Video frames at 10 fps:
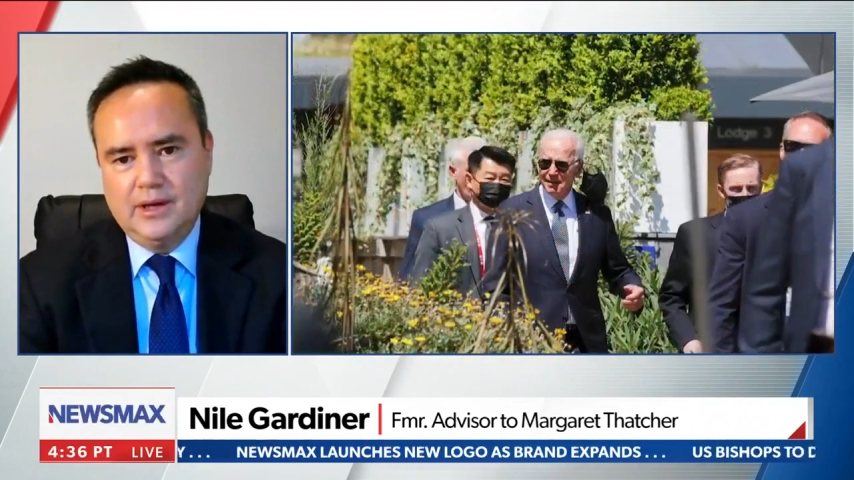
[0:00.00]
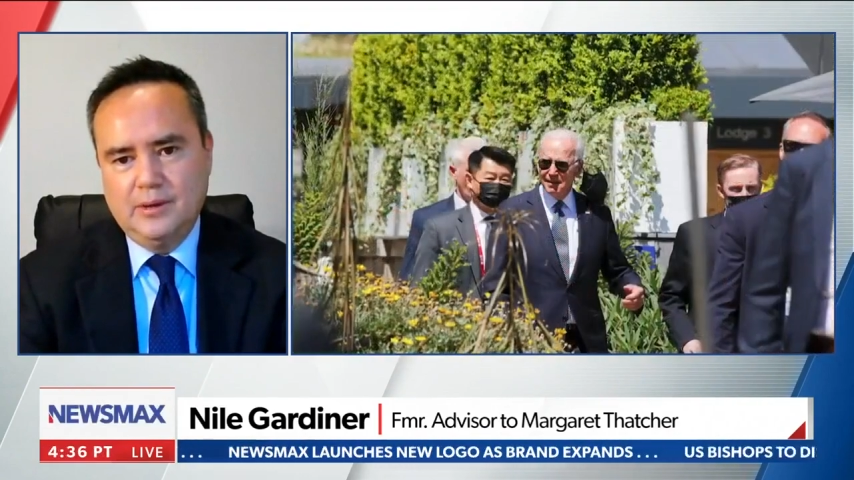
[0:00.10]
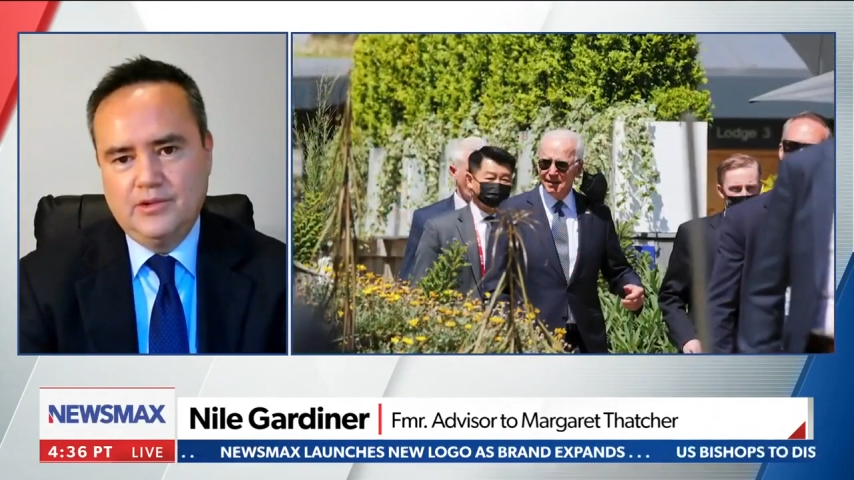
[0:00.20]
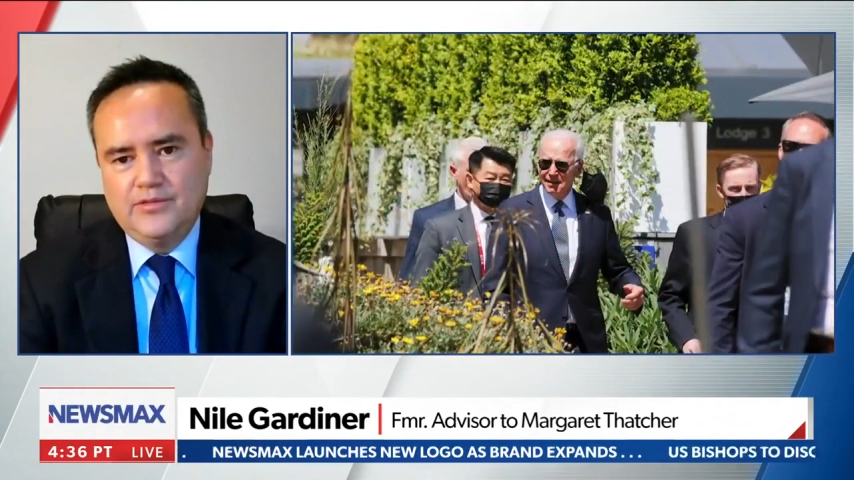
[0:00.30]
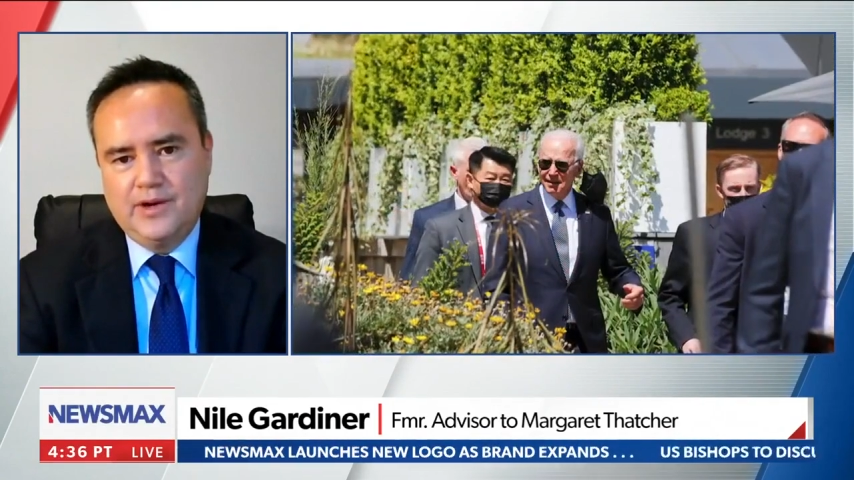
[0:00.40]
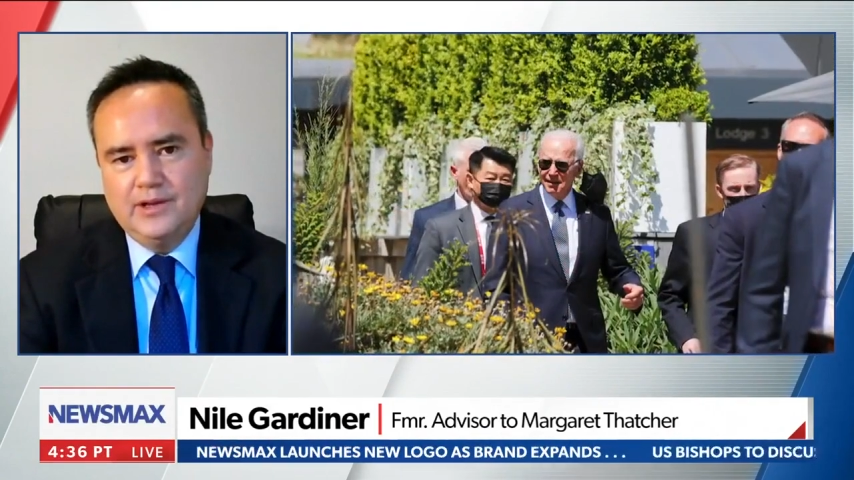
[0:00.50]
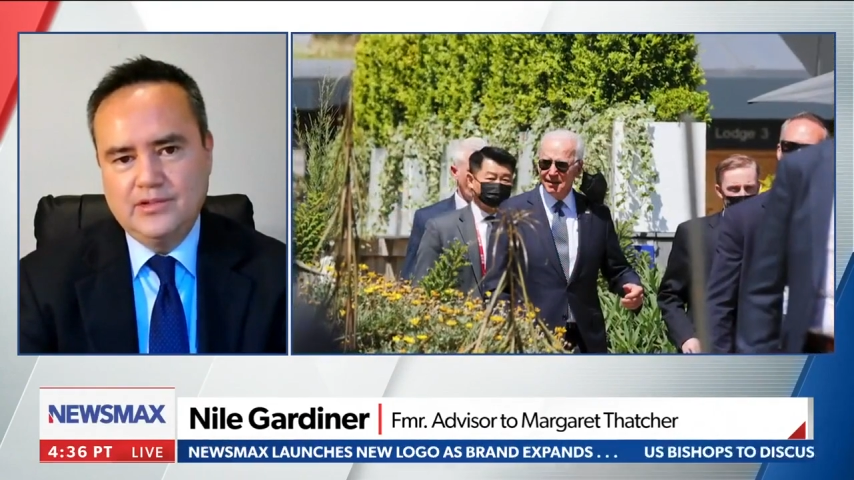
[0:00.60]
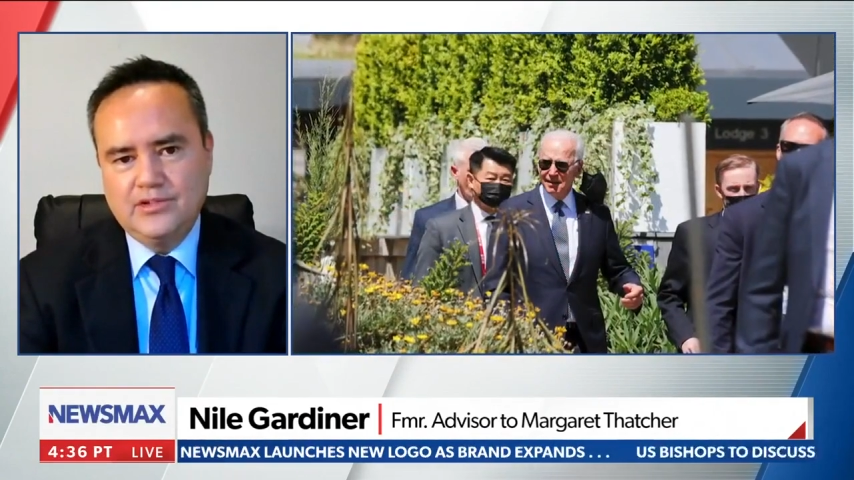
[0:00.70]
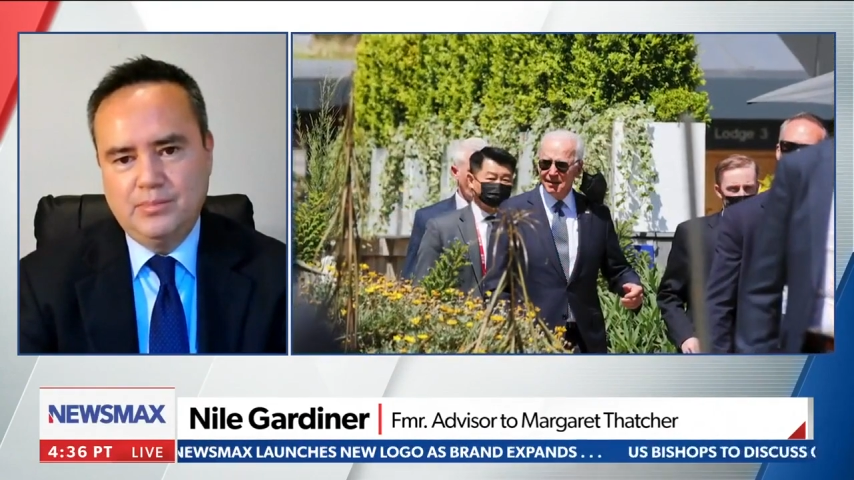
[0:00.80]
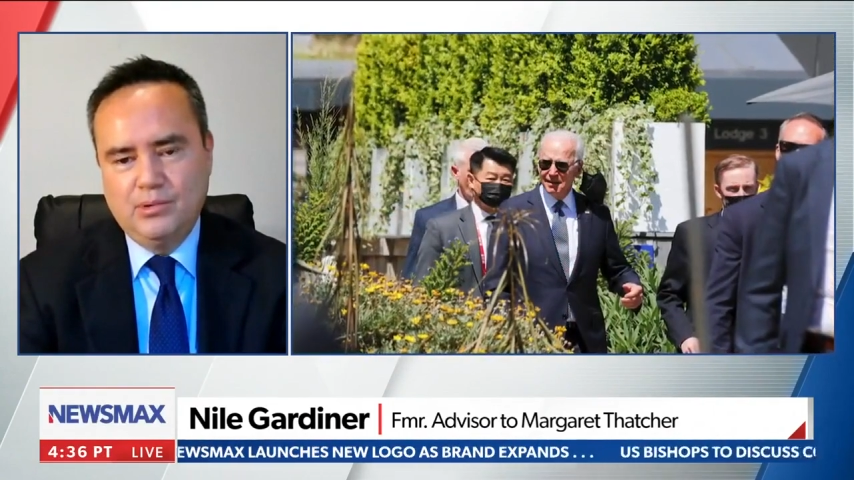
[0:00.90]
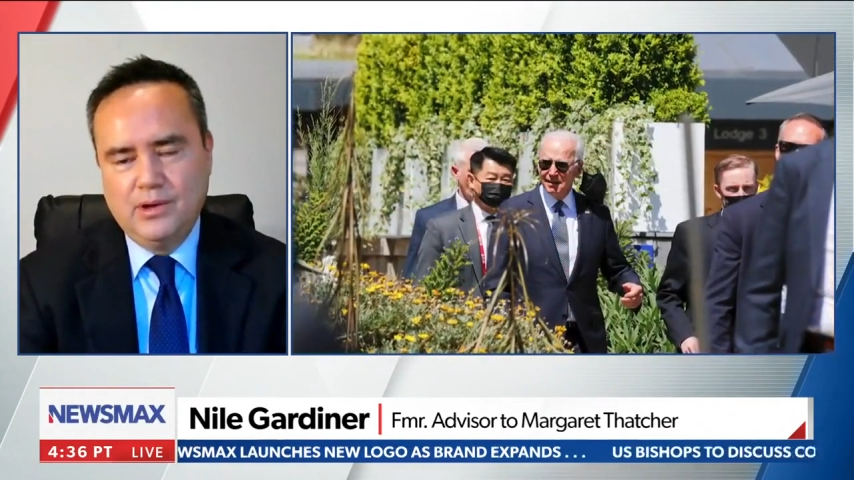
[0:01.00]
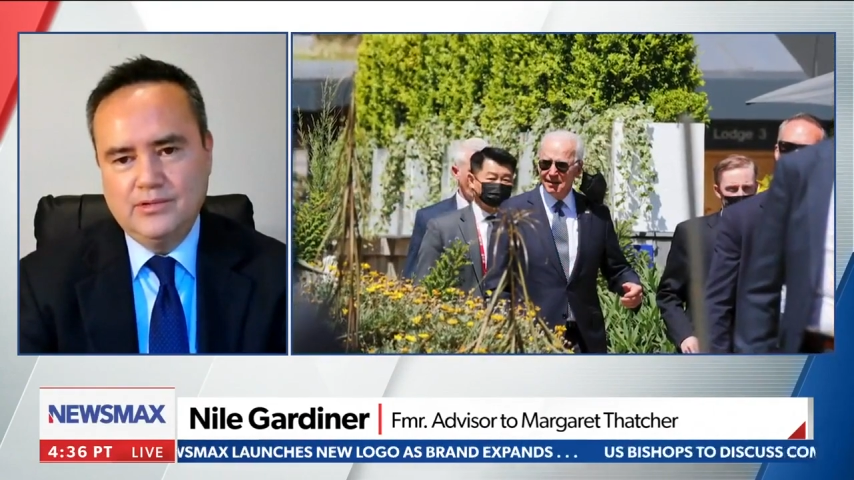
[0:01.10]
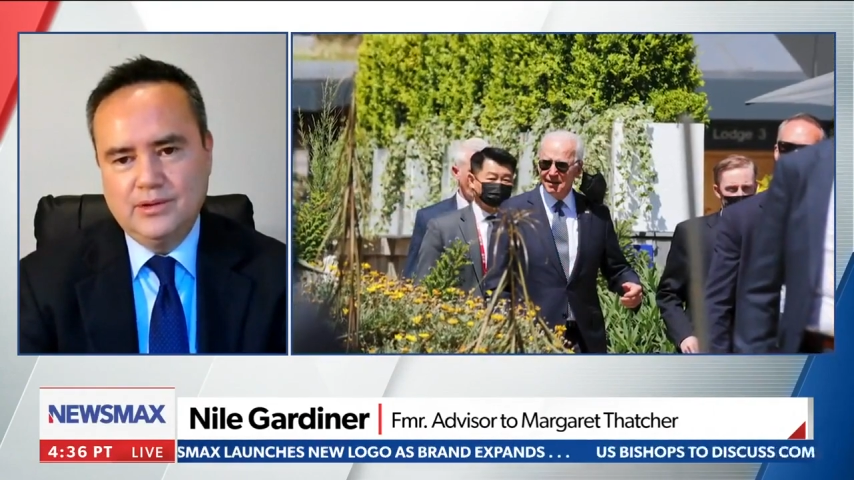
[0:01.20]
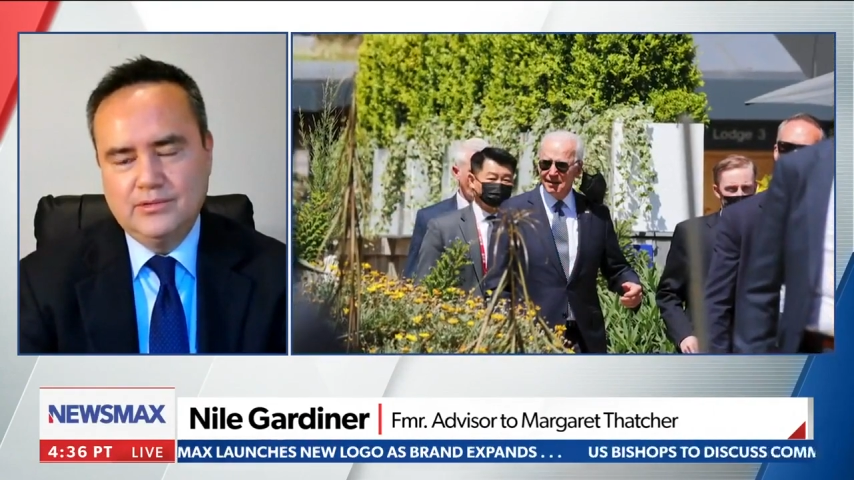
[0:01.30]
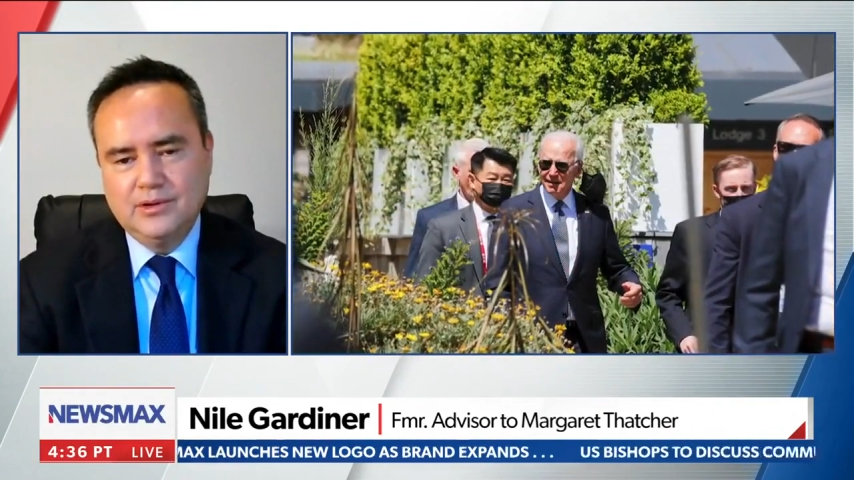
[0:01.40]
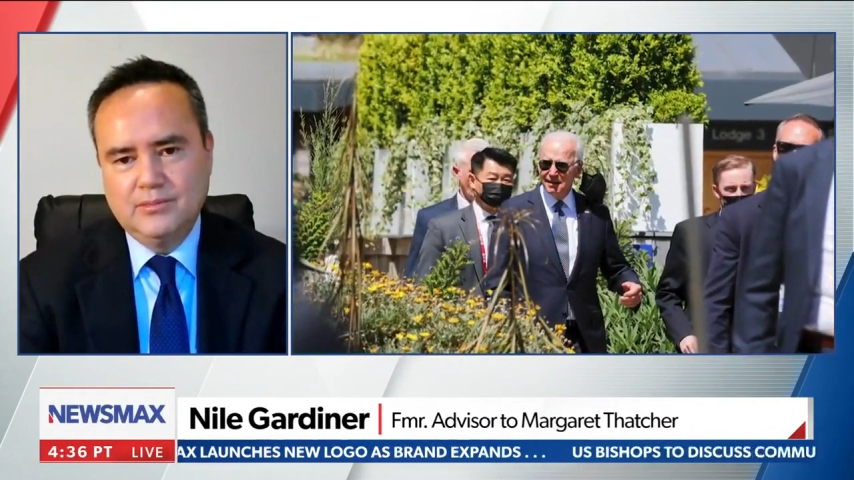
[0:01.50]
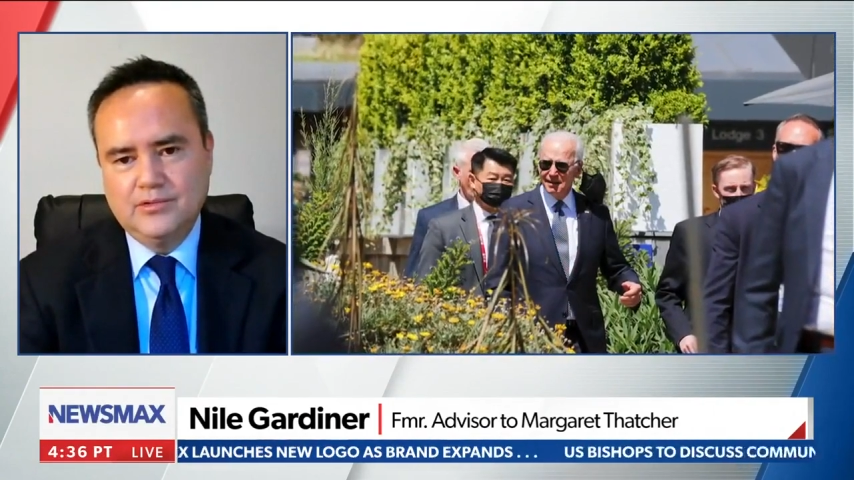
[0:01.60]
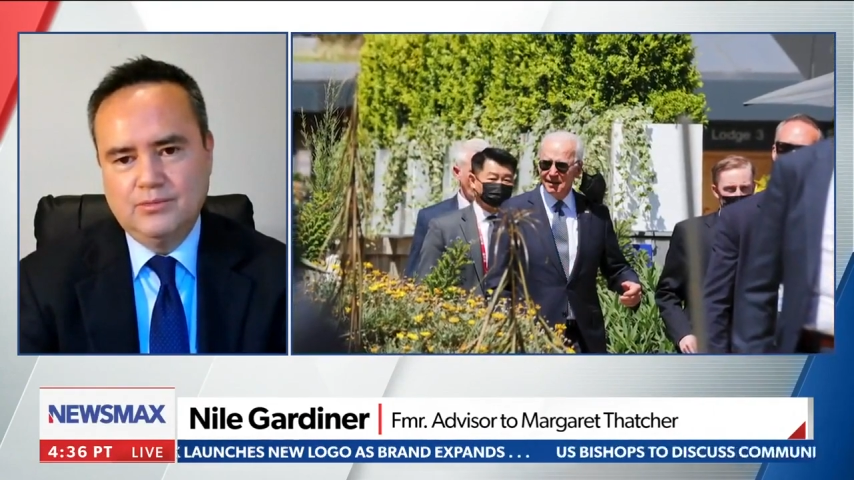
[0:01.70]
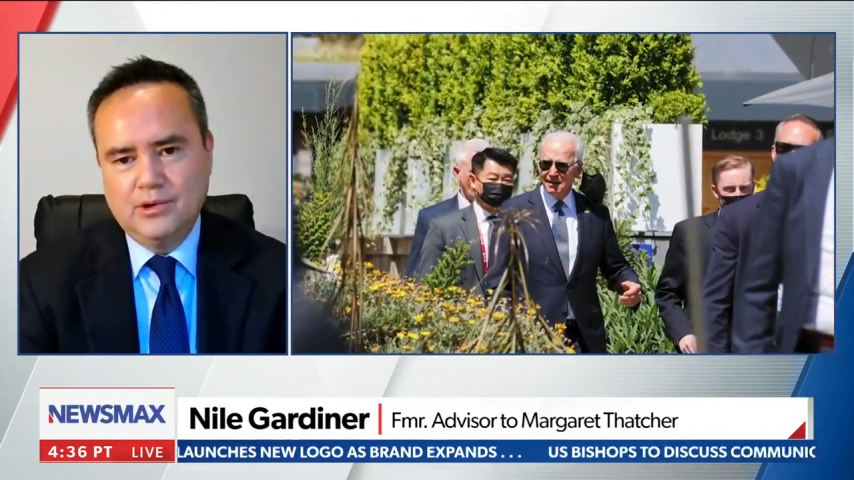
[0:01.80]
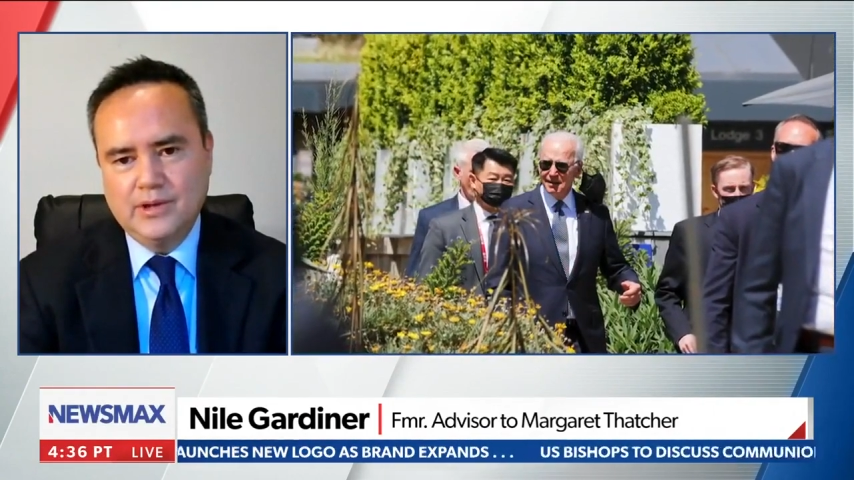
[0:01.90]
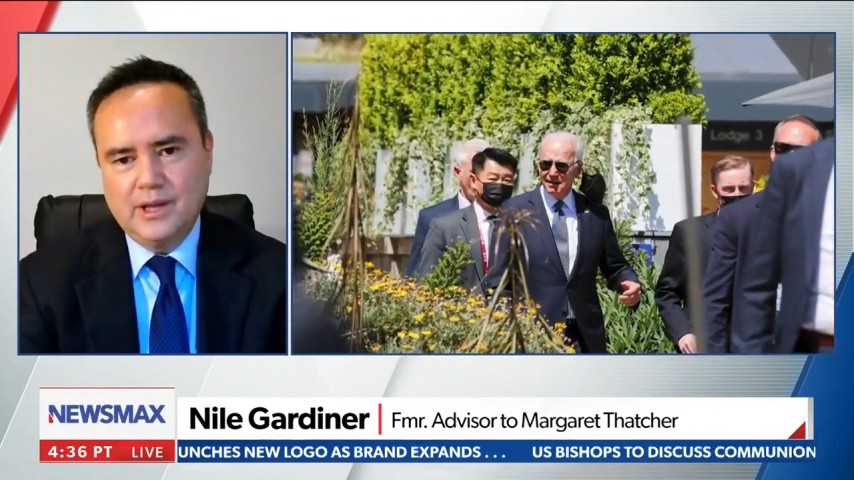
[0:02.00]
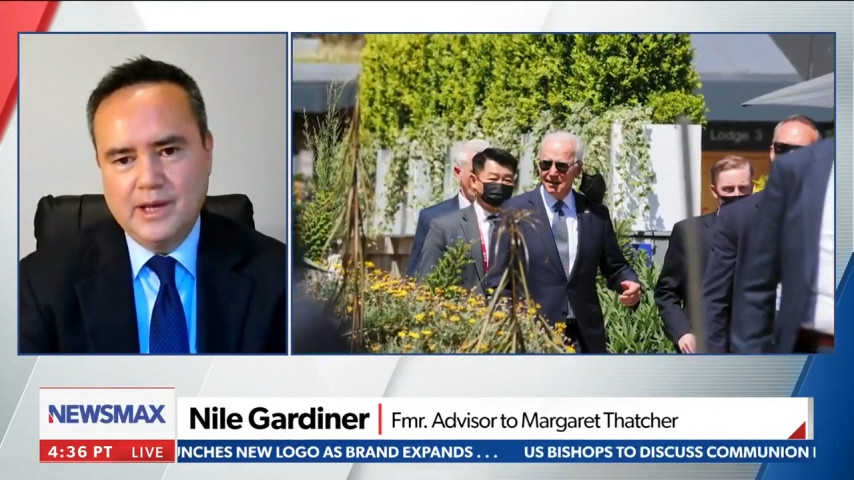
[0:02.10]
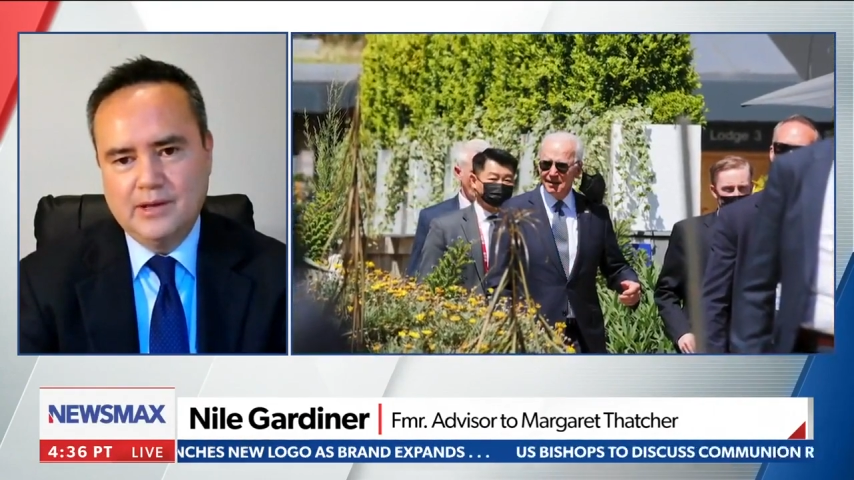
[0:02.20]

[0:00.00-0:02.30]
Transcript: I was very disappointed in terms of what came